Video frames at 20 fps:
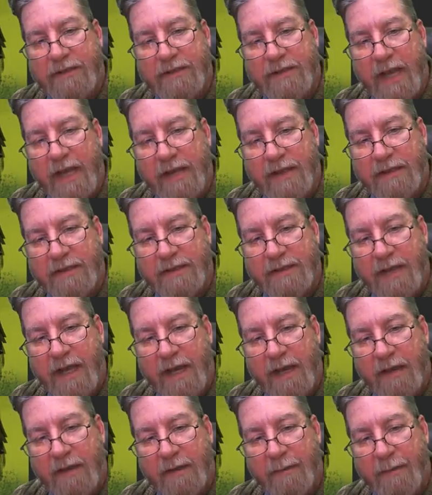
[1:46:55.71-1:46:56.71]
take a
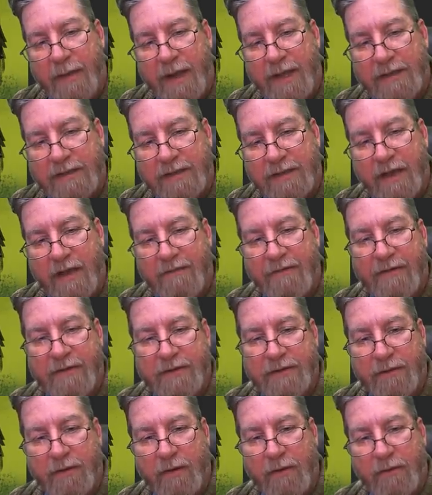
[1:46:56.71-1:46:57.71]
style and pass it off as
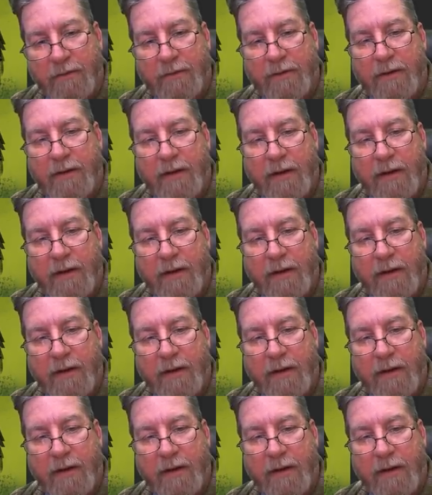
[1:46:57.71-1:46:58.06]
your own,